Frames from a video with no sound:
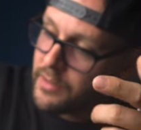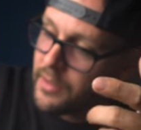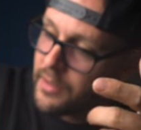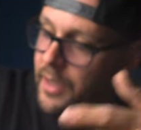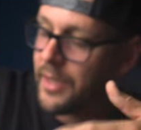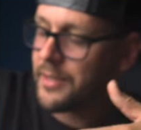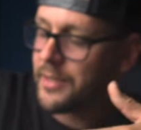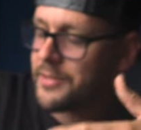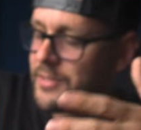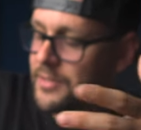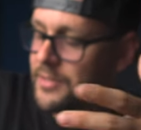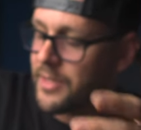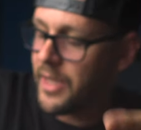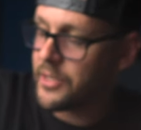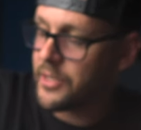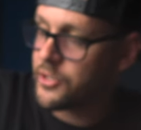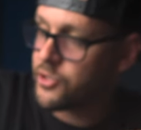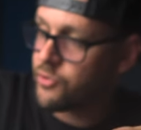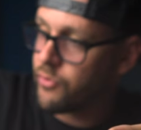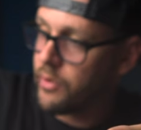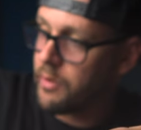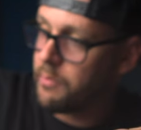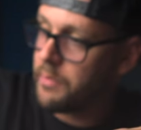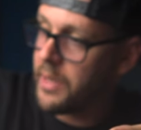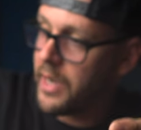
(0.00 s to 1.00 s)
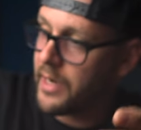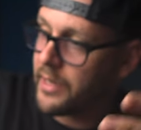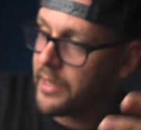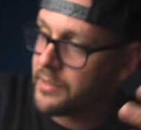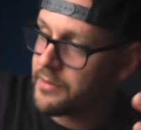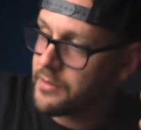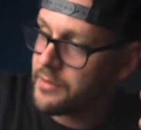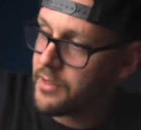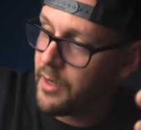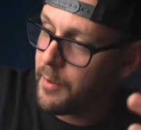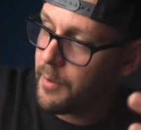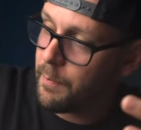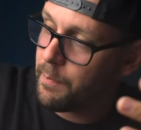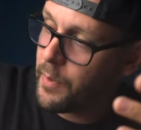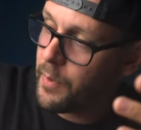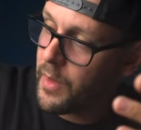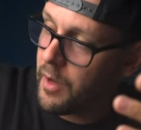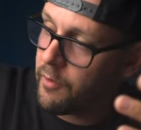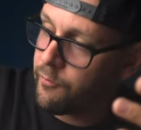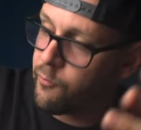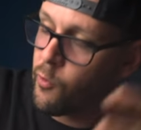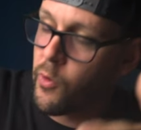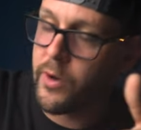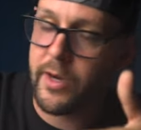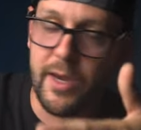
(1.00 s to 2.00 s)
It's not a stream deck, it's a
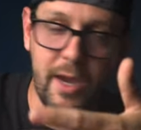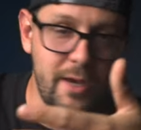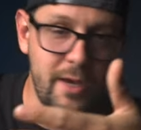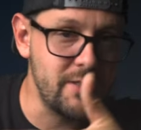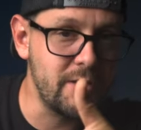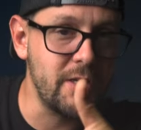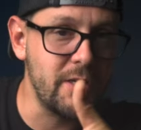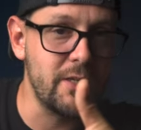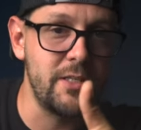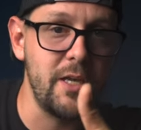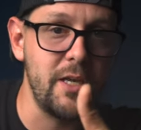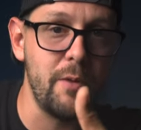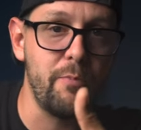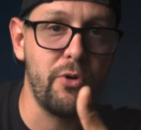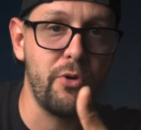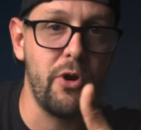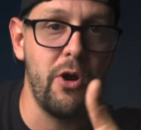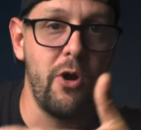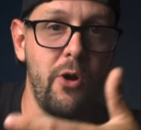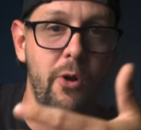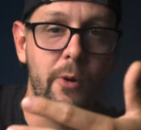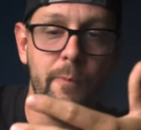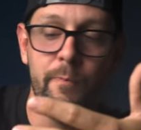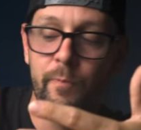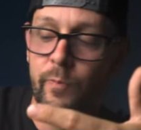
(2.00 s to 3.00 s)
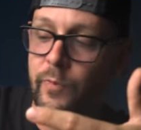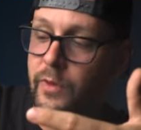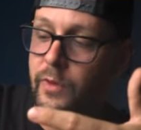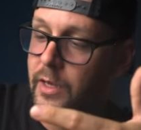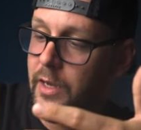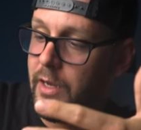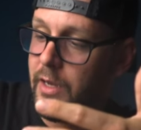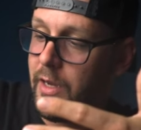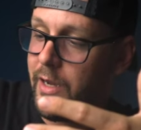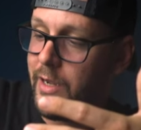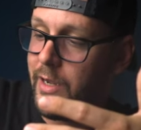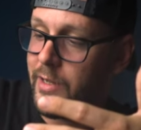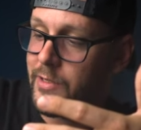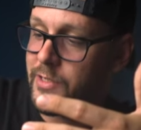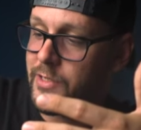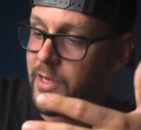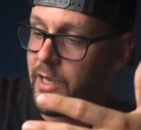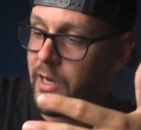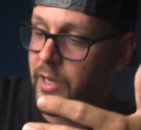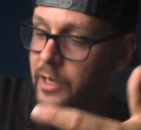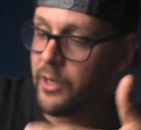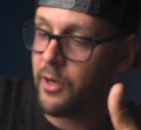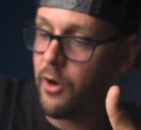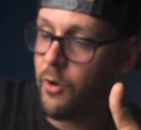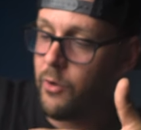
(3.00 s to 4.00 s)
4K60 Pro. It's an
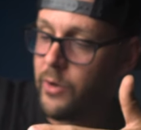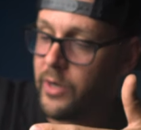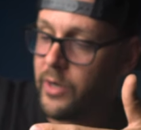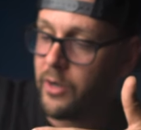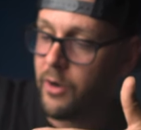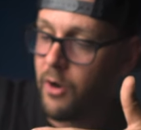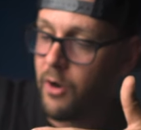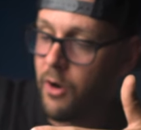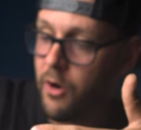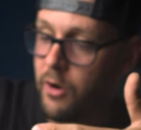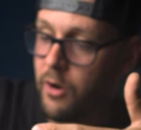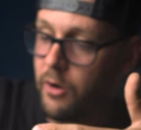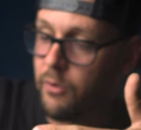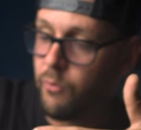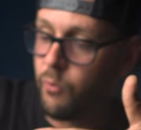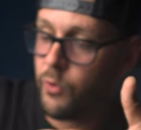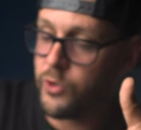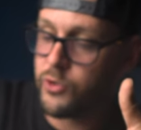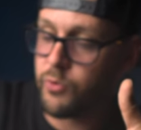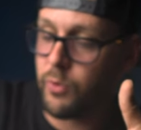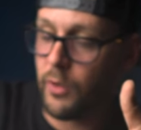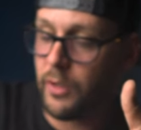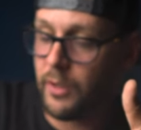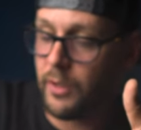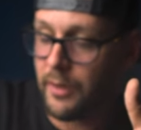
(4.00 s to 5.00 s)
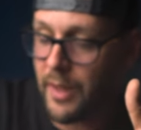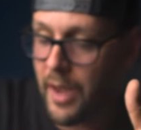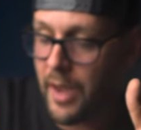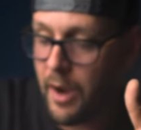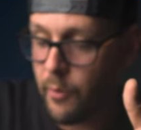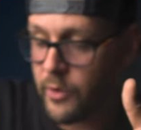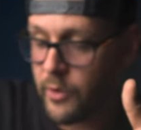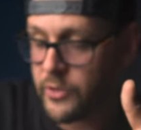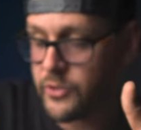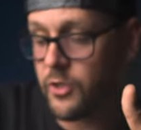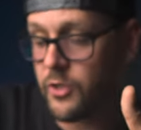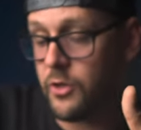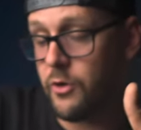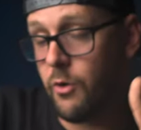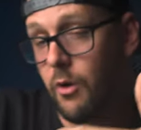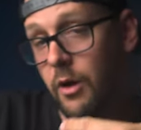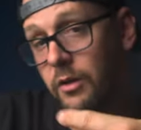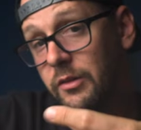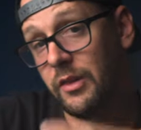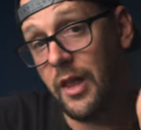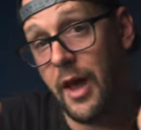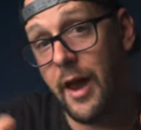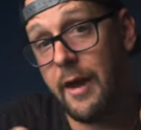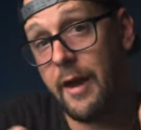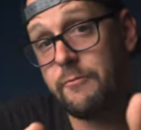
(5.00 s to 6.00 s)
encoding card, which will allow us to do our
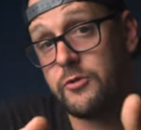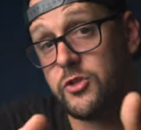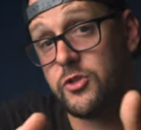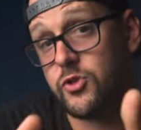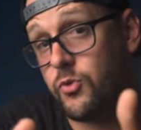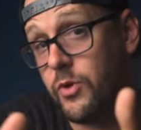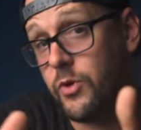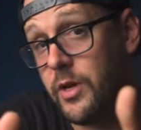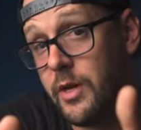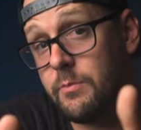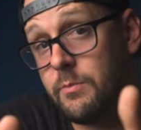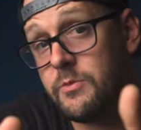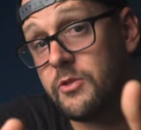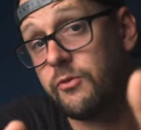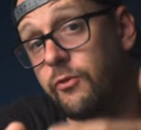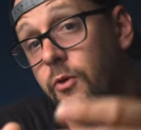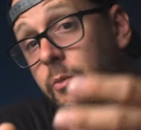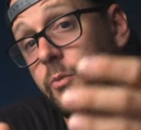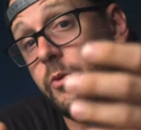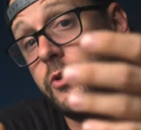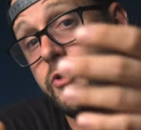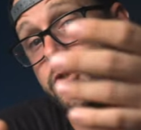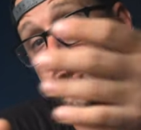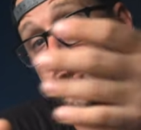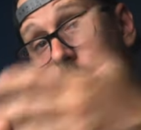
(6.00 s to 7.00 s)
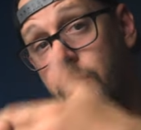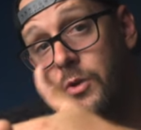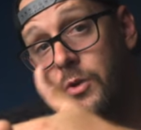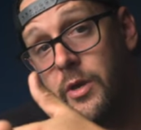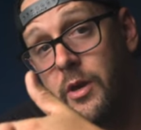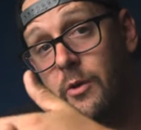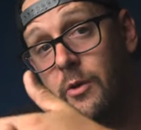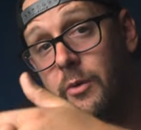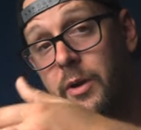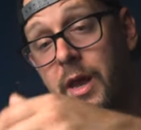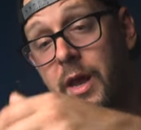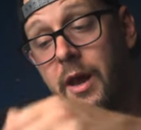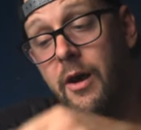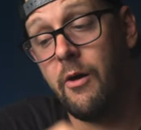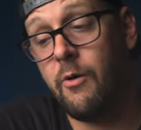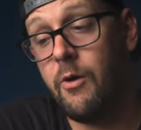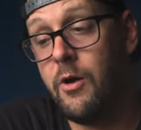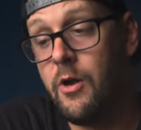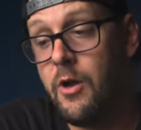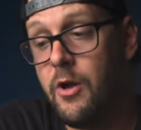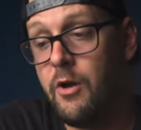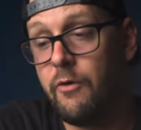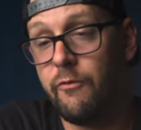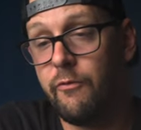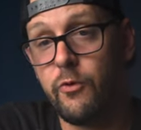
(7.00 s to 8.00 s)
live streams from the studio now
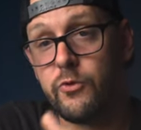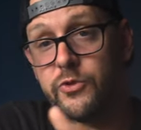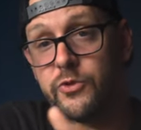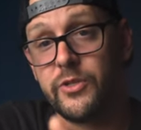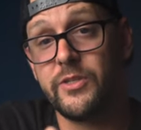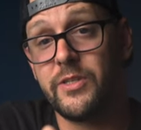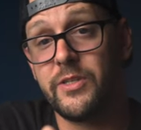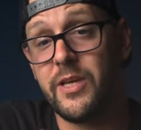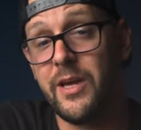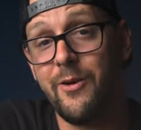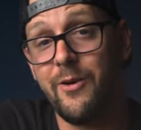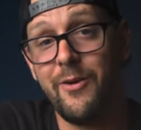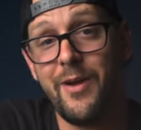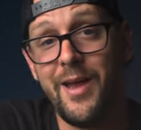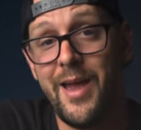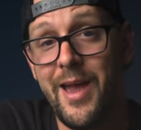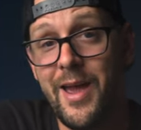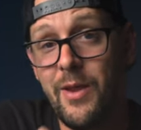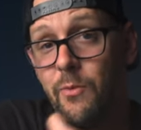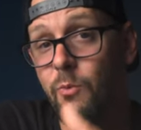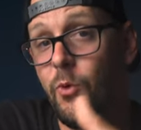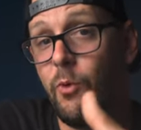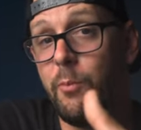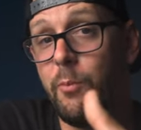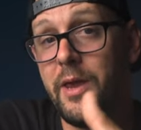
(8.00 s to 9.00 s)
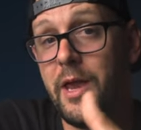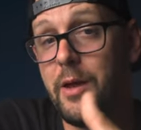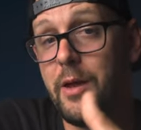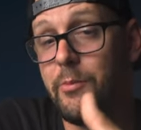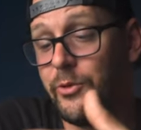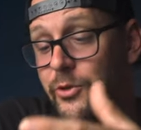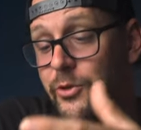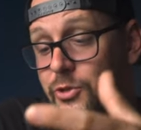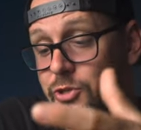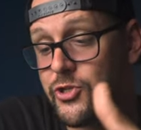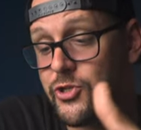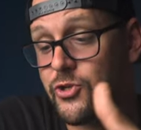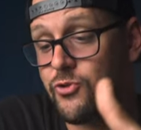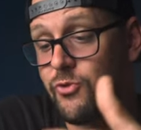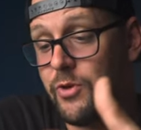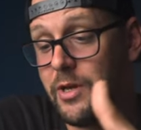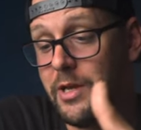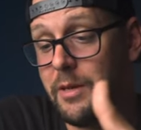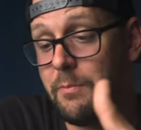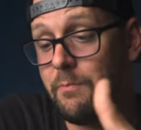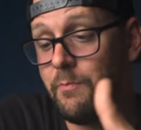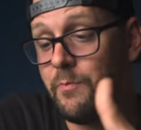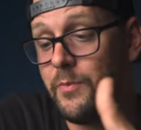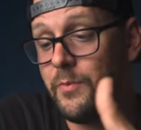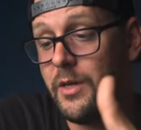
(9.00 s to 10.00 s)
versus here, and we'll be able to
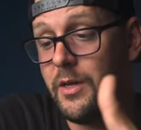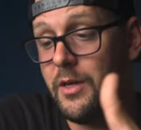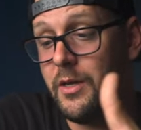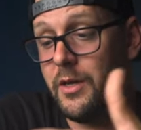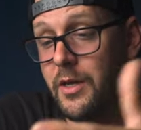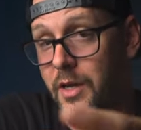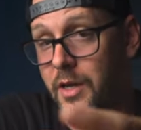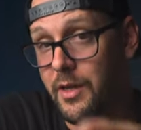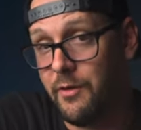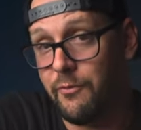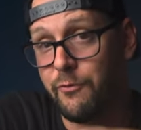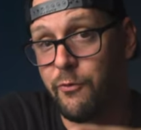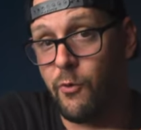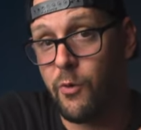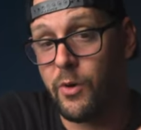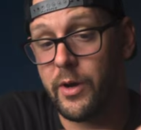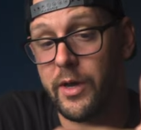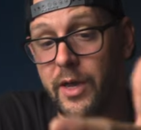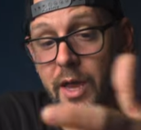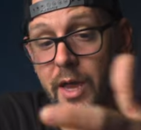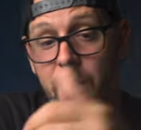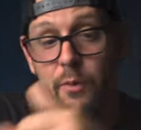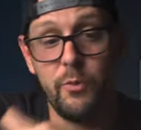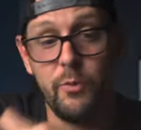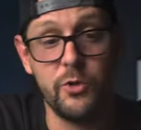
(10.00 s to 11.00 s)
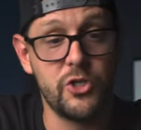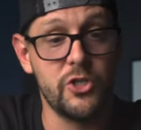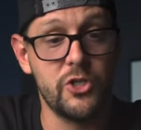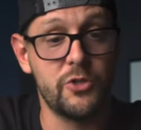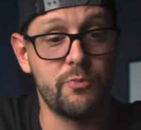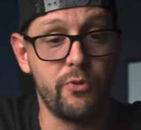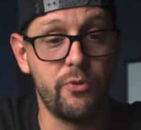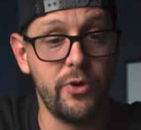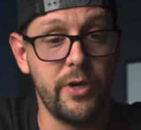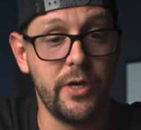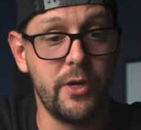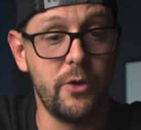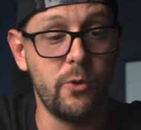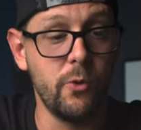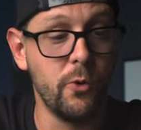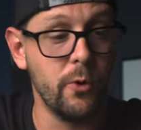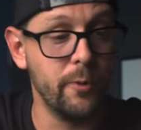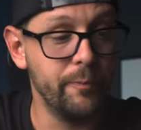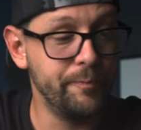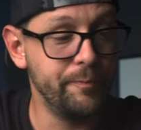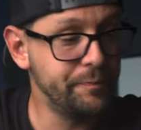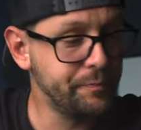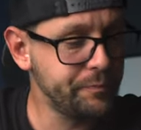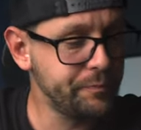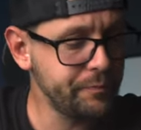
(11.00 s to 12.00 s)
stream in 4K, which is pretty
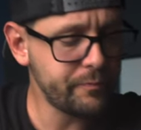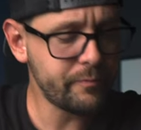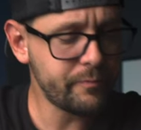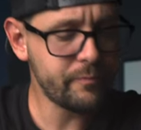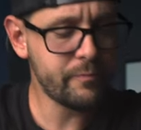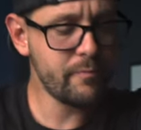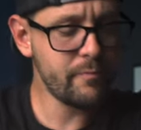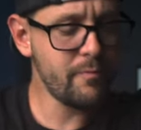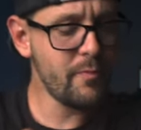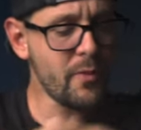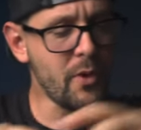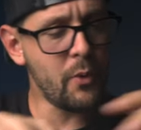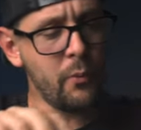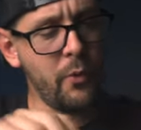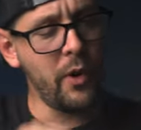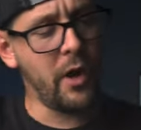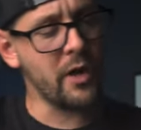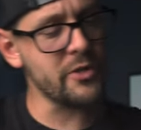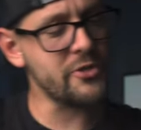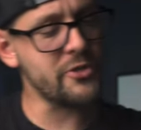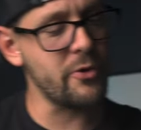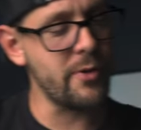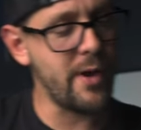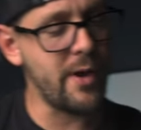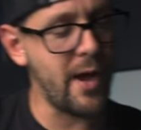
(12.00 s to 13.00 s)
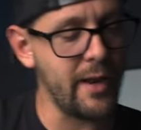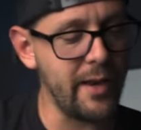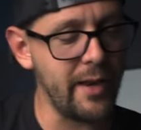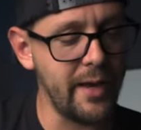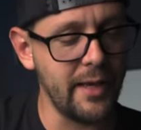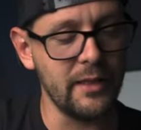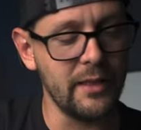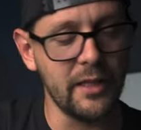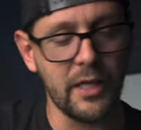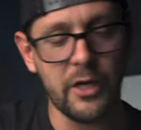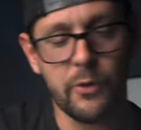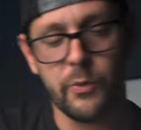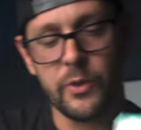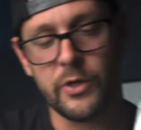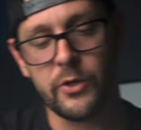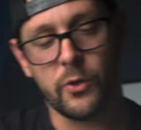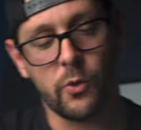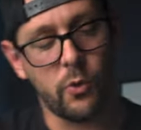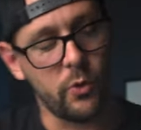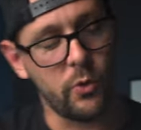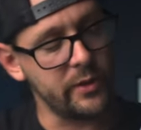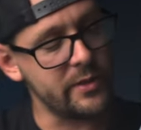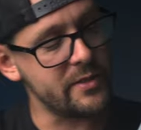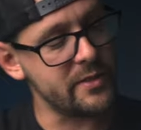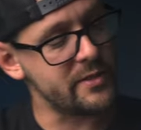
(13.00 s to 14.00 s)
cool. We also got a liquid
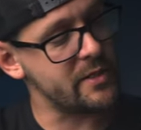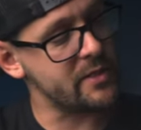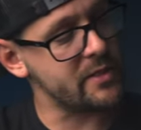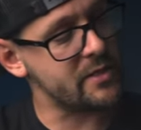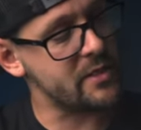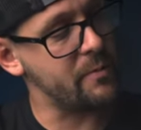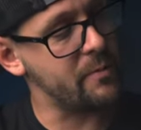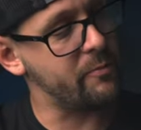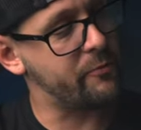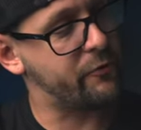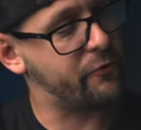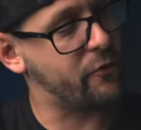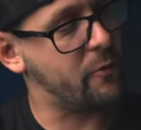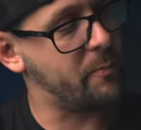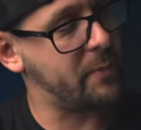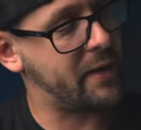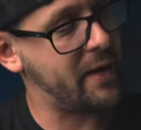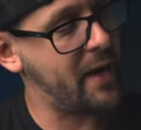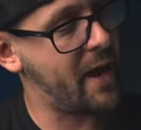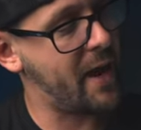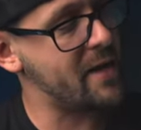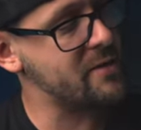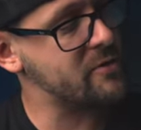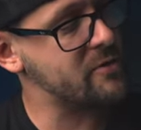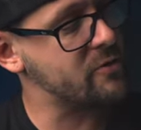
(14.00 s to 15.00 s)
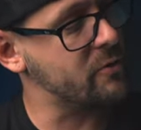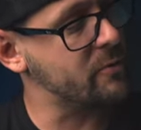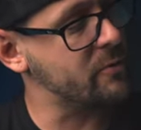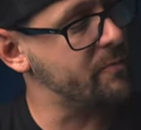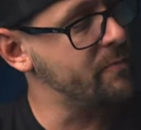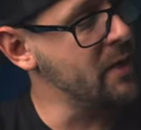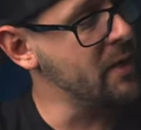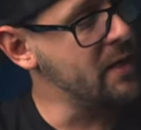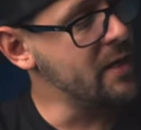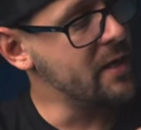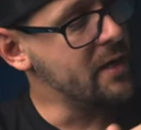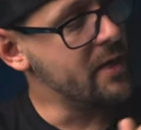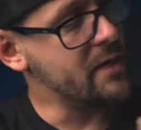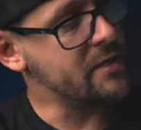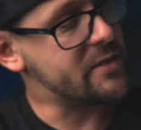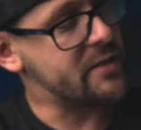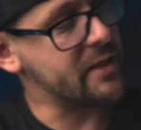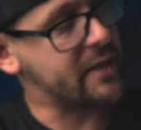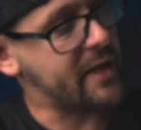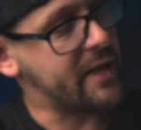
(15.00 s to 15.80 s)
cooling system from Castle. This is a